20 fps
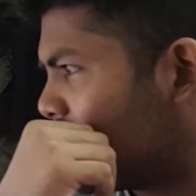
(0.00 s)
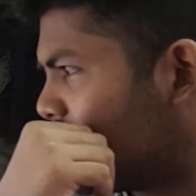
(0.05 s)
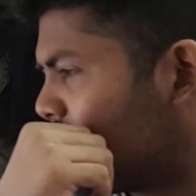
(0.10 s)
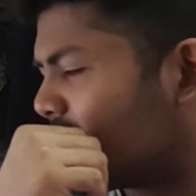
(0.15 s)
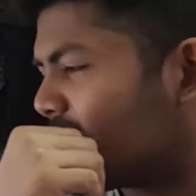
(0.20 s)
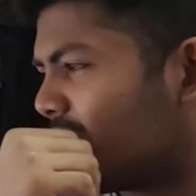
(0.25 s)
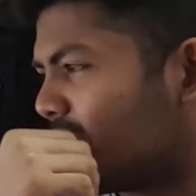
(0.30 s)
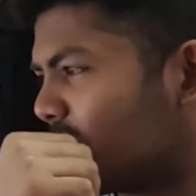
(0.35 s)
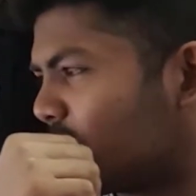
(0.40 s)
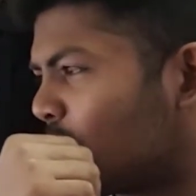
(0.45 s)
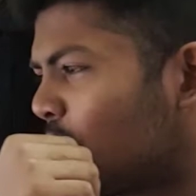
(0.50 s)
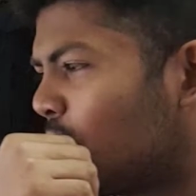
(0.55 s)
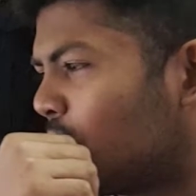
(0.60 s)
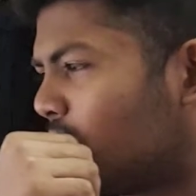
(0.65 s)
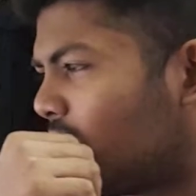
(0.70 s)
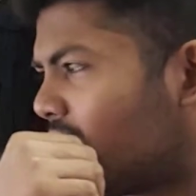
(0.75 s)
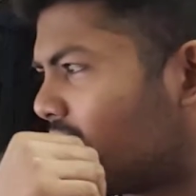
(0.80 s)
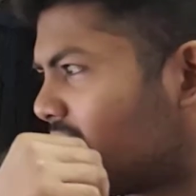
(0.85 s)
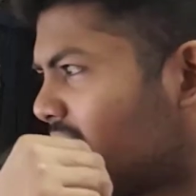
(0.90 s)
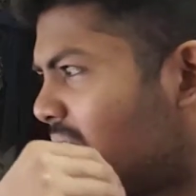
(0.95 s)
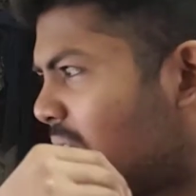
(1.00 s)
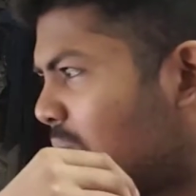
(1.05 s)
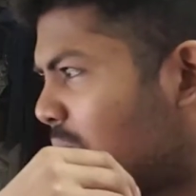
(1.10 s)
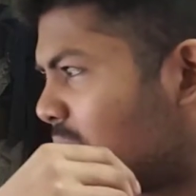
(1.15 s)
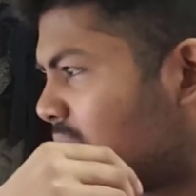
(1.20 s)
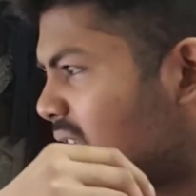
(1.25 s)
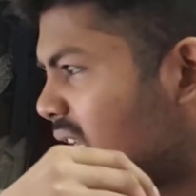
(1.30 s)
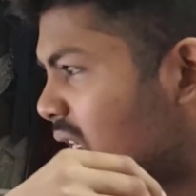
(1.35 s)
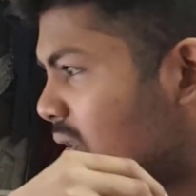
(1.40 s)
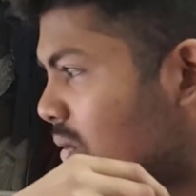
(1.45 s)
Alright, so far they are
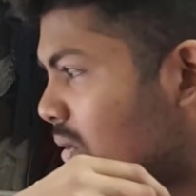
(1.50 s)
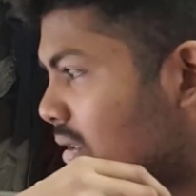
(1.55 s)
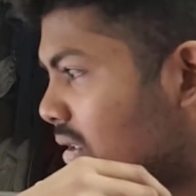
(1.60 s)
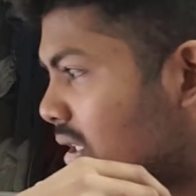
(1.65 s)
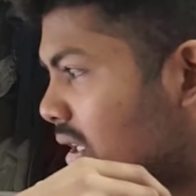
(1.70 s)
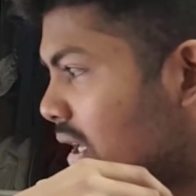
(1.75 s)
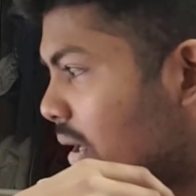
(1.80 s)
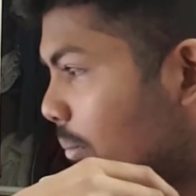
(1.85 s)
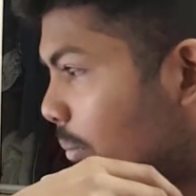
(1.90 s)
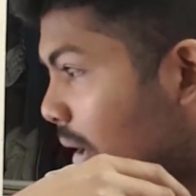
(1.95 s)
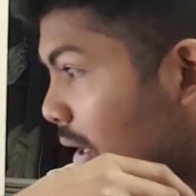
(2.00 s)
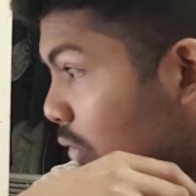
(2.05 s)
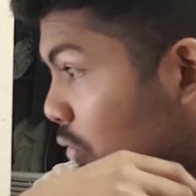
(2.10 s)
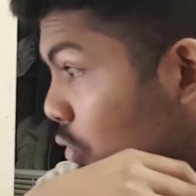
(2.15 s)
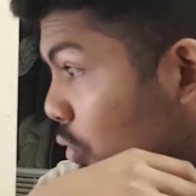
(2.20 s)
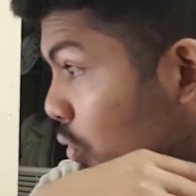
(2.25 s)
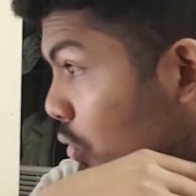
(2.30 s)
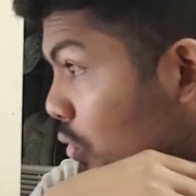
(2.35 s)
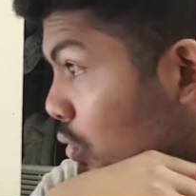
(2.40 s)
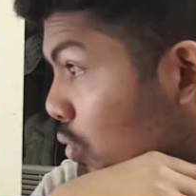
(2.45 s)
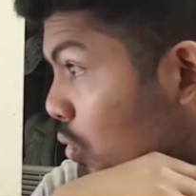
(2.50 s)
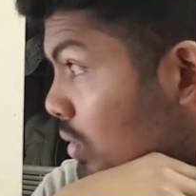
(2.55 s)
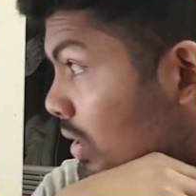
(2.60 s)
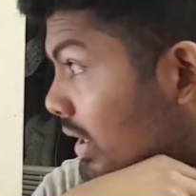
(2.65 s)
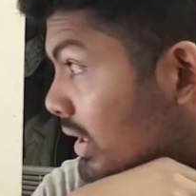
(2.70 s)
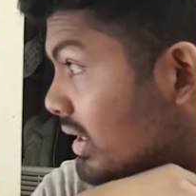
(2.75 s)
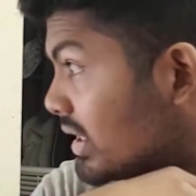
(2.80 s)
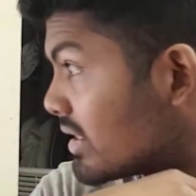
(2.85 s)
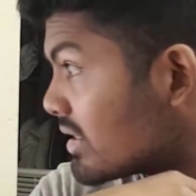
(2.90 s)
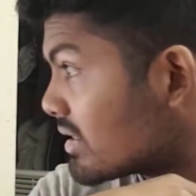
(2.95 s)
on equal term, but dude, look
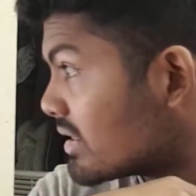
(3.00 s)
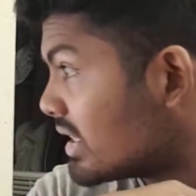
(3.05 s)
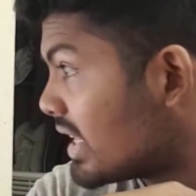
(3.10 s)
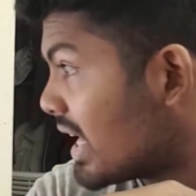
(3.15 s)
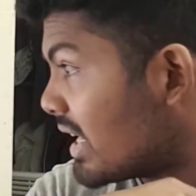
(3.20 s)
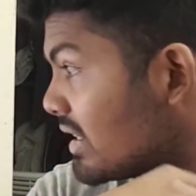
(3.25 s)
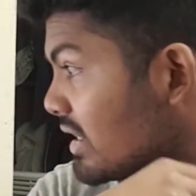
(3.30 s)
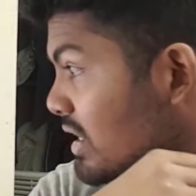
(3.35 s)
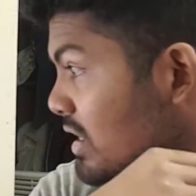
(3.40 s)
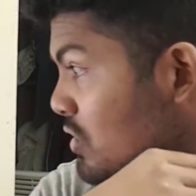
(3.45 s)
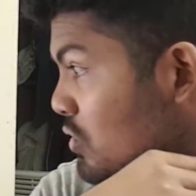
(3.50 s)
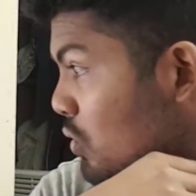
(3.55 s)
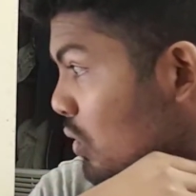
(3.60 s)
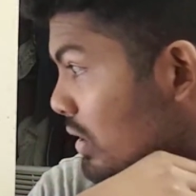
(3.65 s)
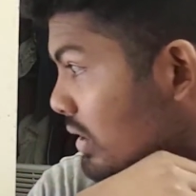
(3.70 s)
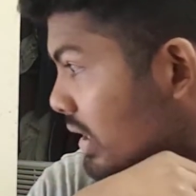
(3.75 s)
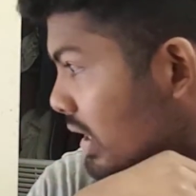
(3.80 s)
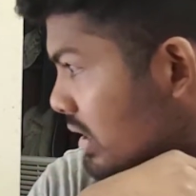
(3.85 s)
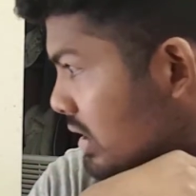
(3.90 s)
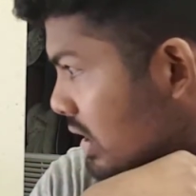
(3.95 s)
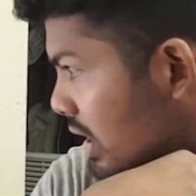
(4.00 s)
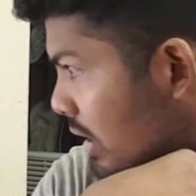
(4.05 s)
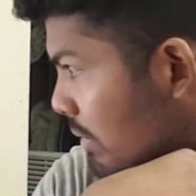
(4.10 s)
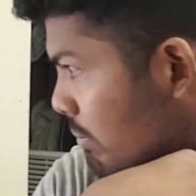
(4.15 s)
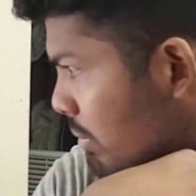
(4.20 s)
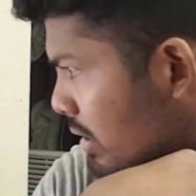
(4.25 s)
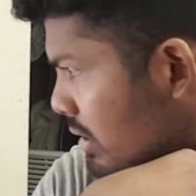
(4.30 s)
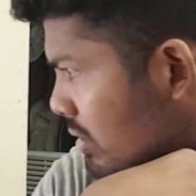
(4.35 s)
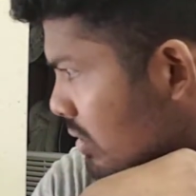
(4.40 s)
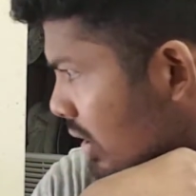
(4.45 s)
at this. They are destroying the entire
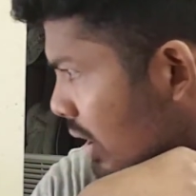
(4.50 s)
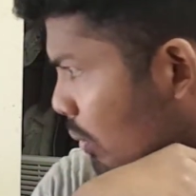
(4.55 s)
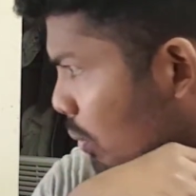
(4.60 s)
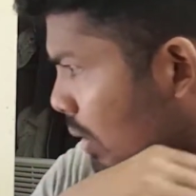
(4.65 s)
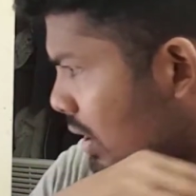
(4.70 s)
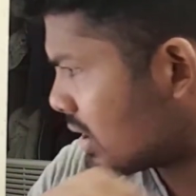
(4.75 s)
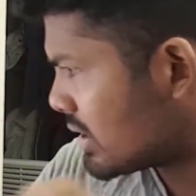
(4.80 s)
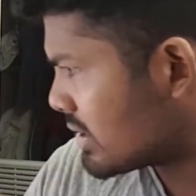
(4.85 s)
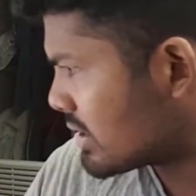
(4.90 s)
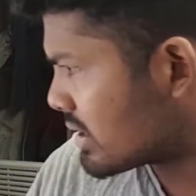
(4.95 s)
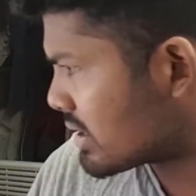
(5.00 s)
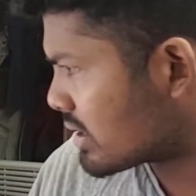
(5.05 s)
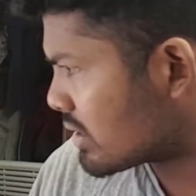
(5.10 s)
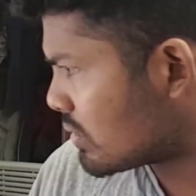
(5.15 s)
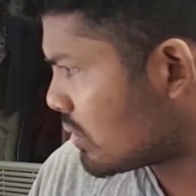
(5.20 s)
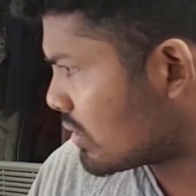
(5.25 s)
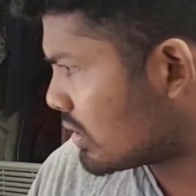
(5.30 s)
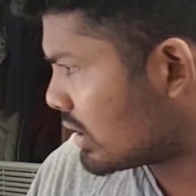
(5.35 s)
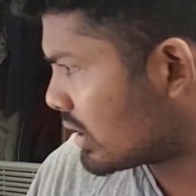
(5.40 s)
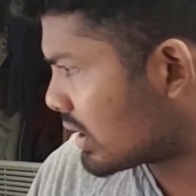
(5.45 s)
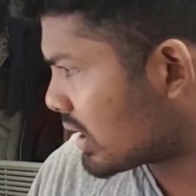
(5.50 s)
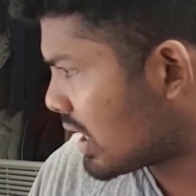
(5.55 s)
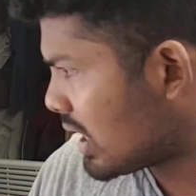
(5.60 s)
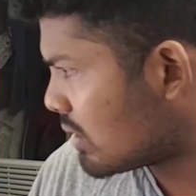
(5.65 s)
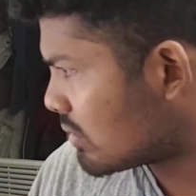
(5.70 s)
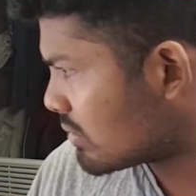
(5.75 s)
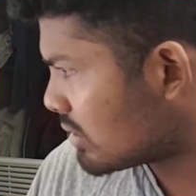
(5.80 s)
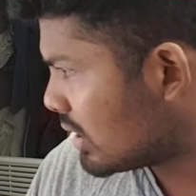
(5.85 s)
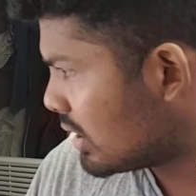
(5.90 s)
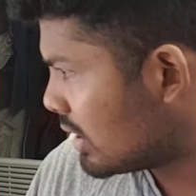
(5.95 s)
place. Okay, what's on the
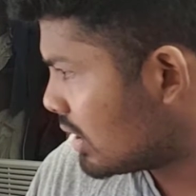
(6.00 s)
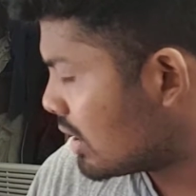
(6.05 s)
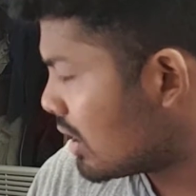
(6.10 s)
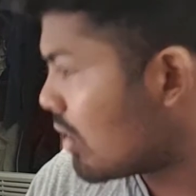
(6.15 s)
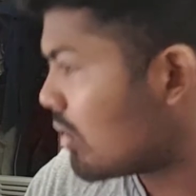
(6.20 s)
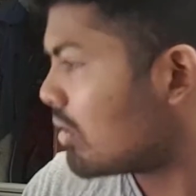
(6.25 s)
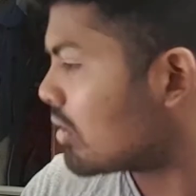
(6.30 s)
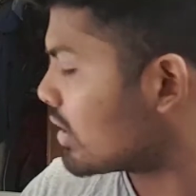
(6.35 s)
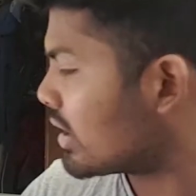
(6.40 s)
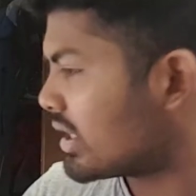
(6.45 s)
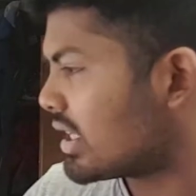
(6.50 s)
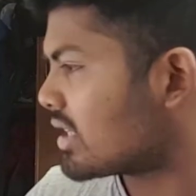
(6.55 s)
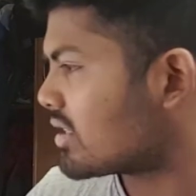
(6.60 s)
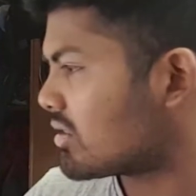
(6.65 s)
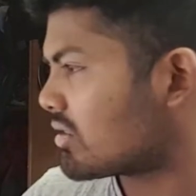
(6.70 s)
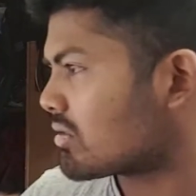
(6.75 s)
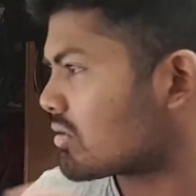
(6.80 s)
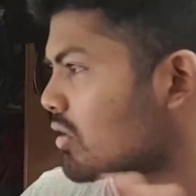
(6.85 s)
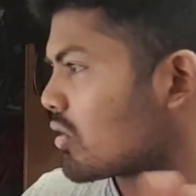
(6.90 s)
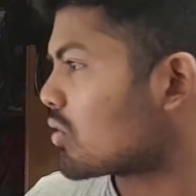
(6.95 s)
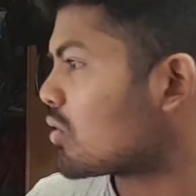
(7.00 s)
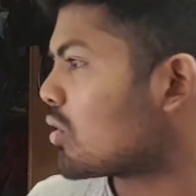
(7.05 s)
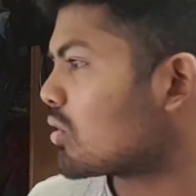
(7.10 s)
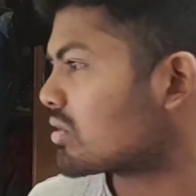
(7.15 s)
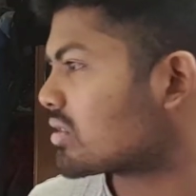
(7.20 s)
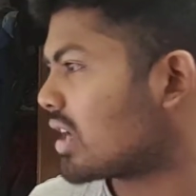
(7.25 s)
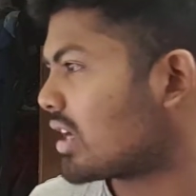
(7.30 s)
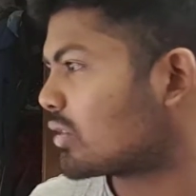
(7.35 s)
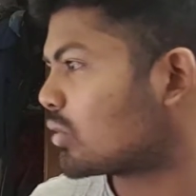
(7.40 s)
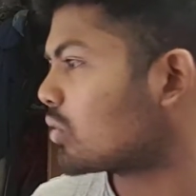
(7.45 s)
ground? Oh, okay, that's just
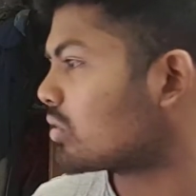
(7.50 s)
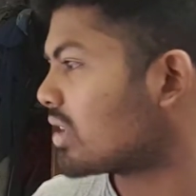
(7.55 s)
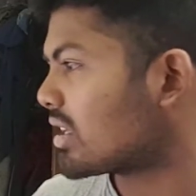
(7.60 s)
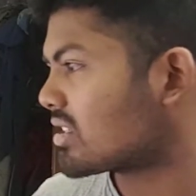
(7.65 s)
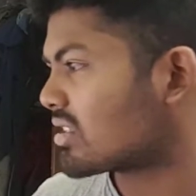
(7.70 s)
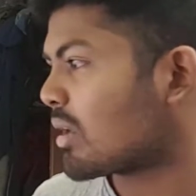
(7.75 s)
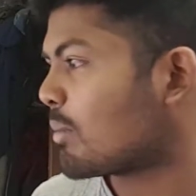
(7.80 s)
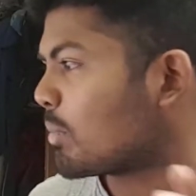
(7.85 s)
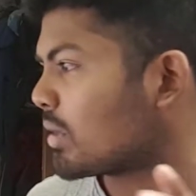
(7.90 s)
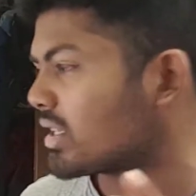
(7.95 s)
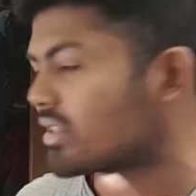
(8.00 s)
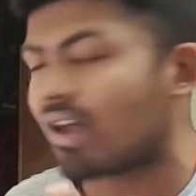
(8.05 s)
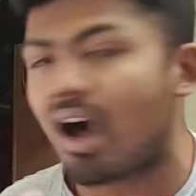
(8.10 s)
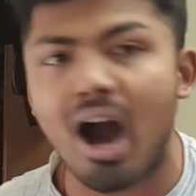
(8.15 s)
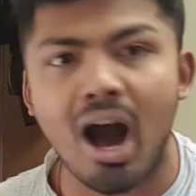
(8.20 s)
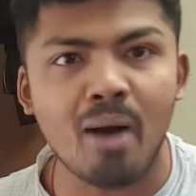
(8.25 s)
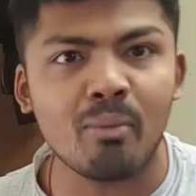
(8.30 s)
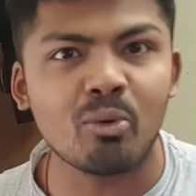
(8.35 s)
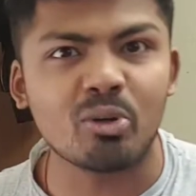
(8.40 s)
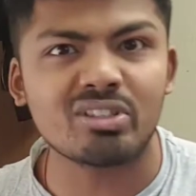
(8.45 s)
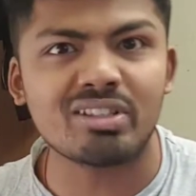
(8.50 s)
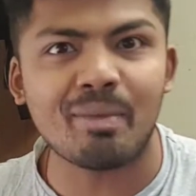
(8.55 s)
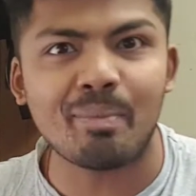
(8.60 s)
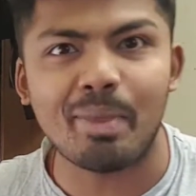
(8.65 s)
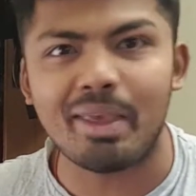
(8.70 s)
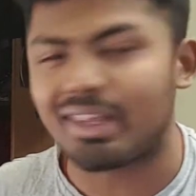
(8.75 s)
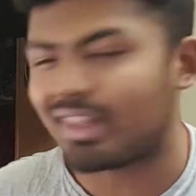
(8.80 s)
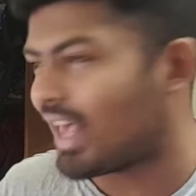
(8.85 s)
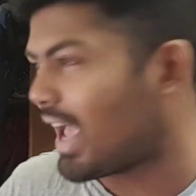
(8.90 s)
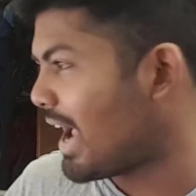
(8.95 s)
rocks. I thought that's somebody's arm or
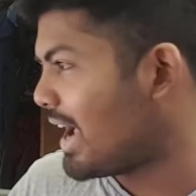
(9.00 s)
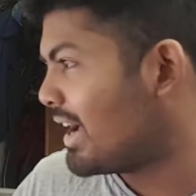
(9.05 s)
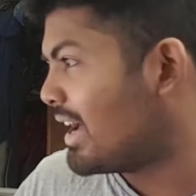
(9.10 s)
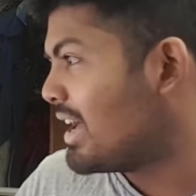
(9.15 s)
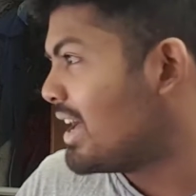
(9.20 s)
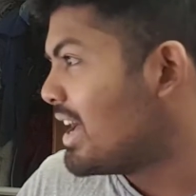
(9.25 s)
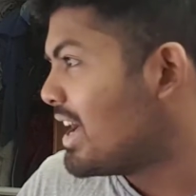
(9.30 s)
something there.